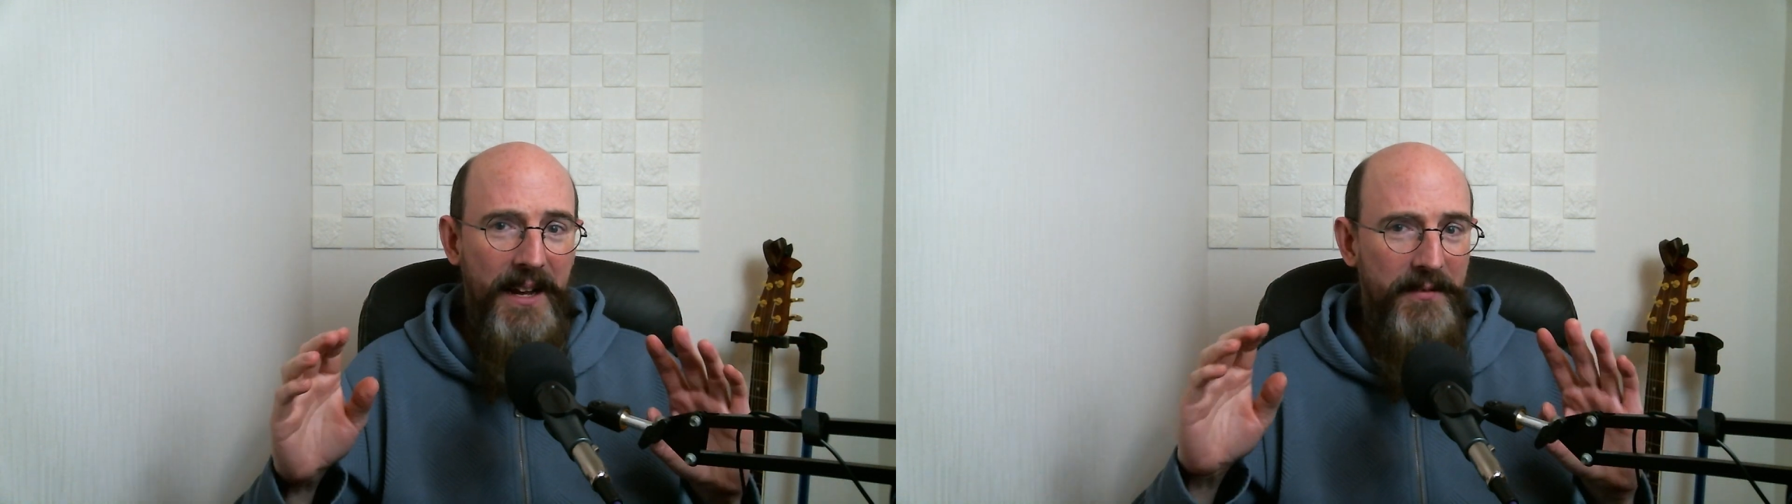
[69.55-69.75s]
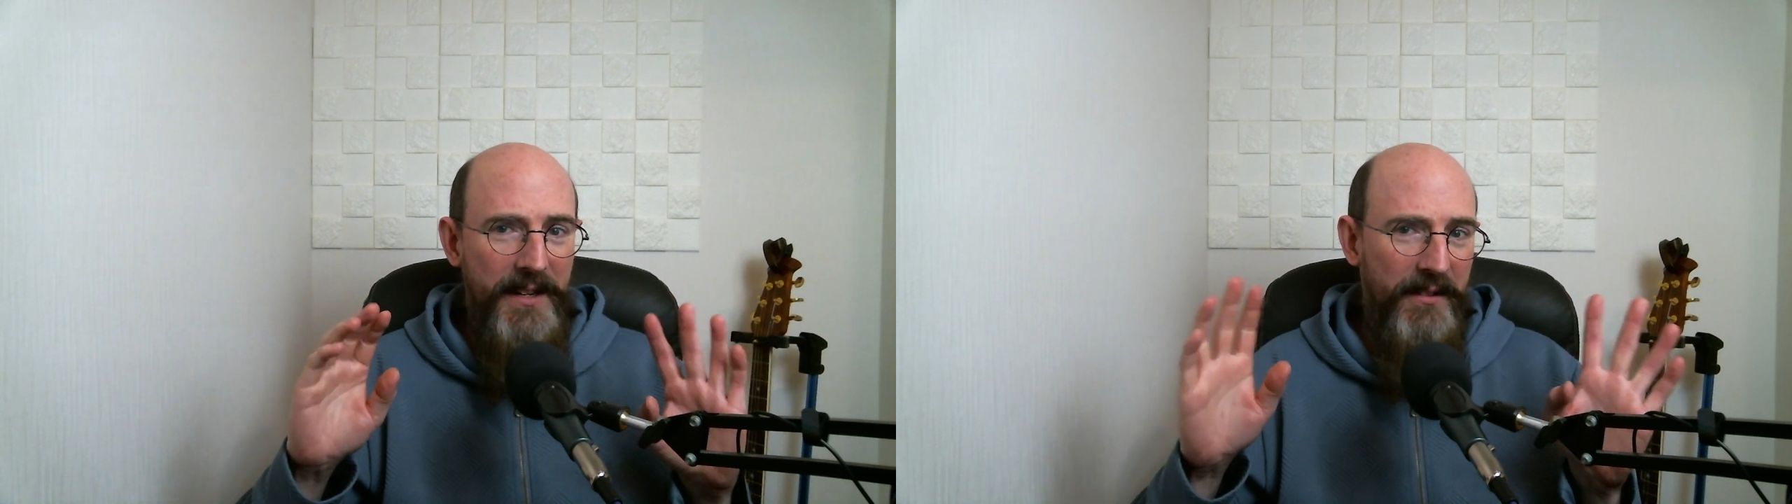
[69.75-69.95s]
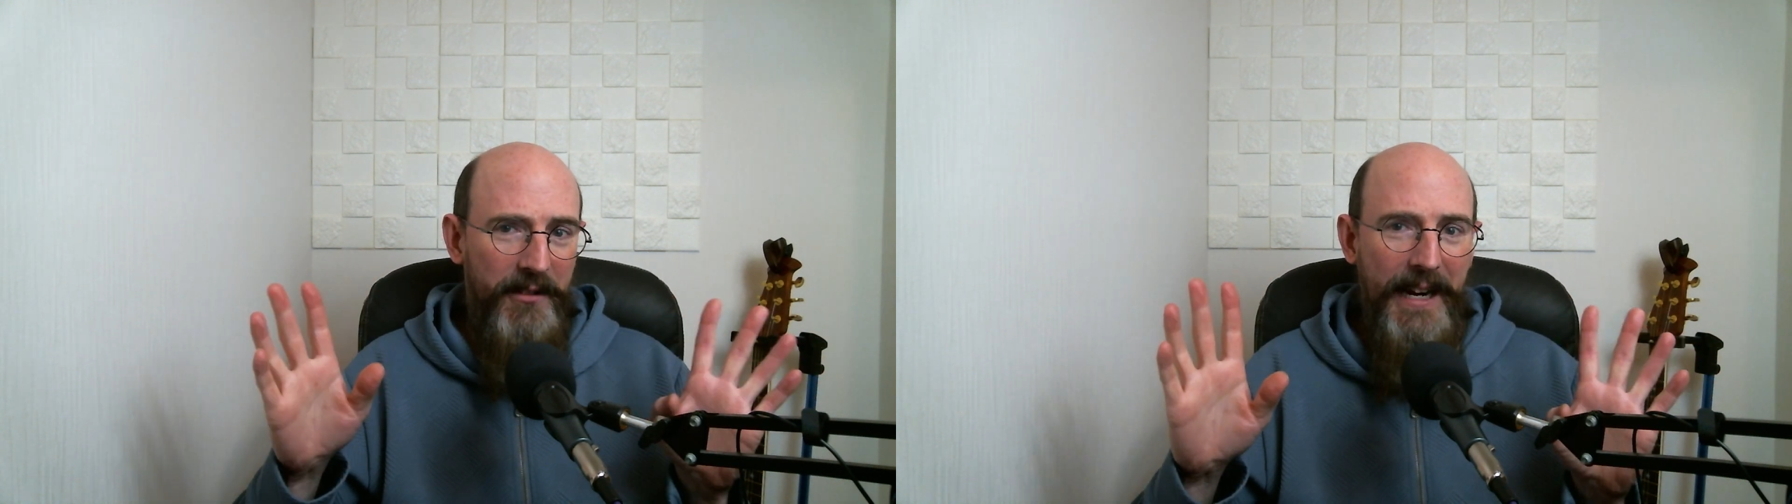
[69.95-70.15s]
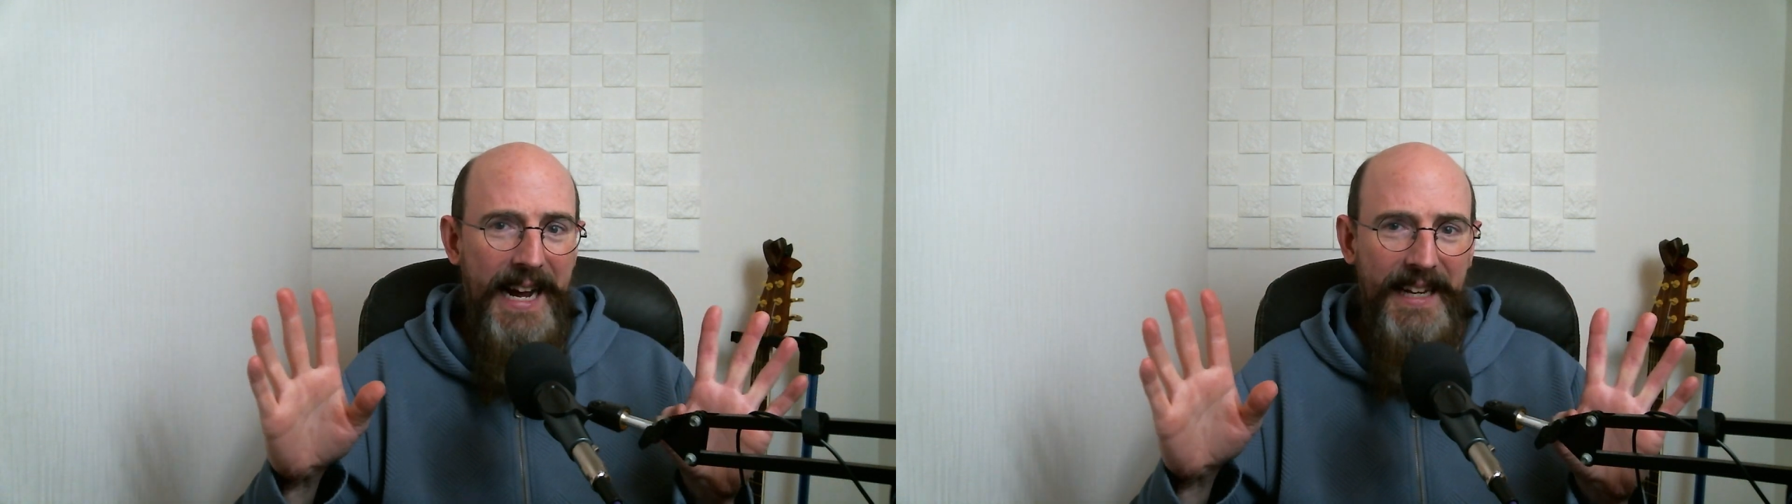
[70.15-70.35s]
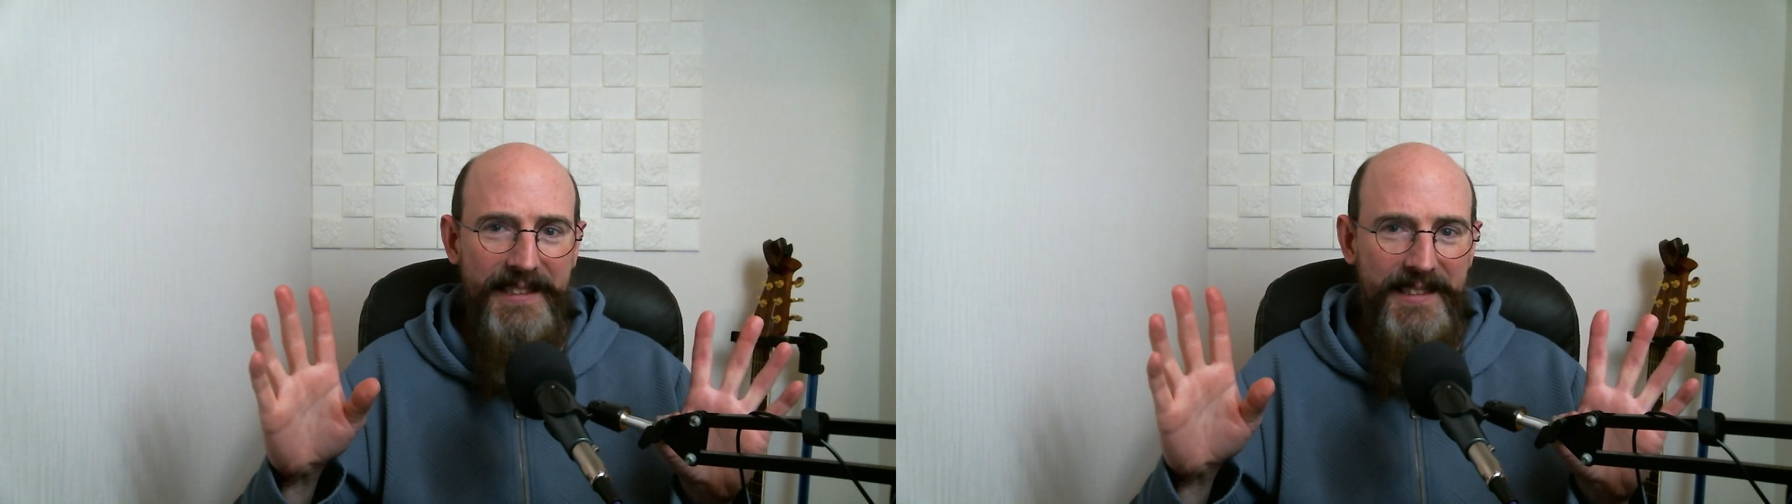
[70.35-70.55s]
have never
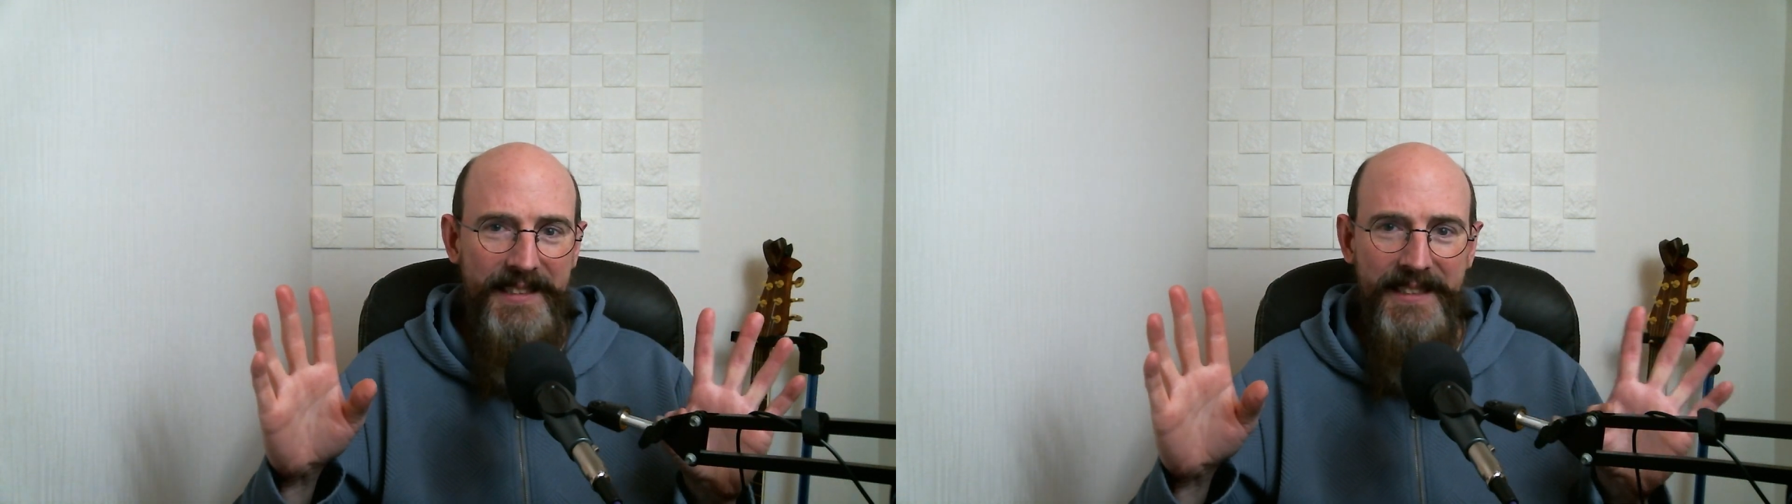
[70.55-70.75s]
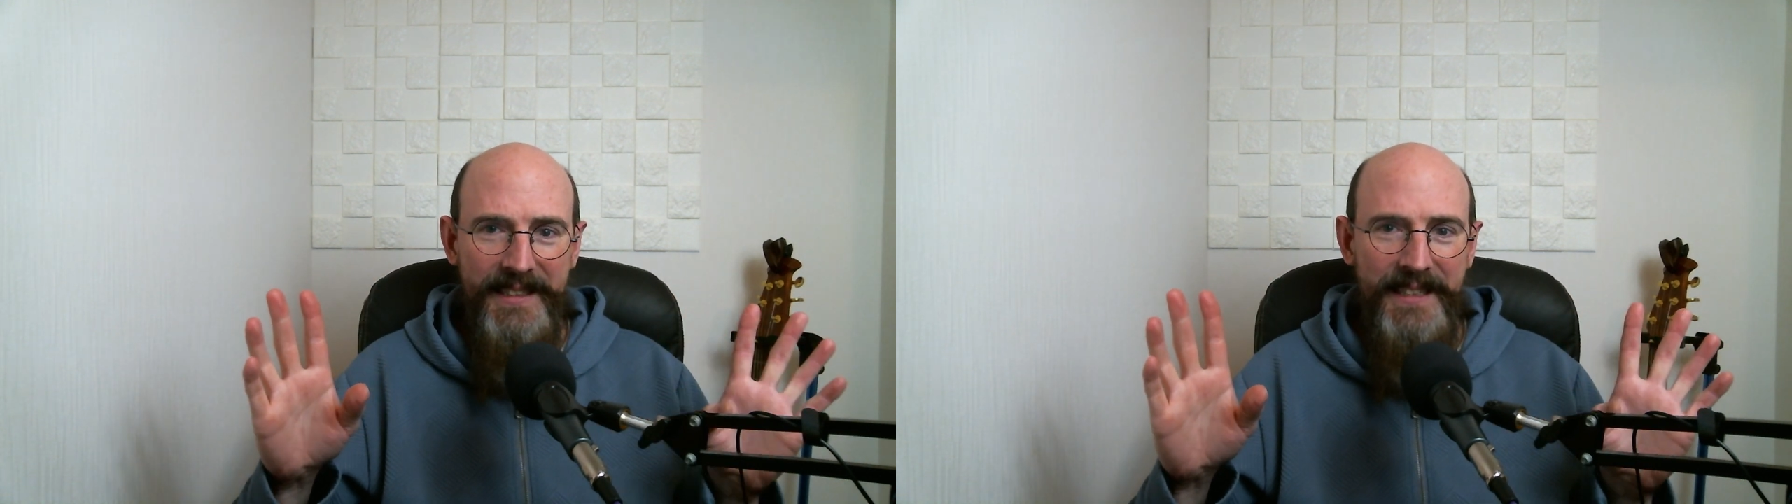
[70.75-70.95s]
asked,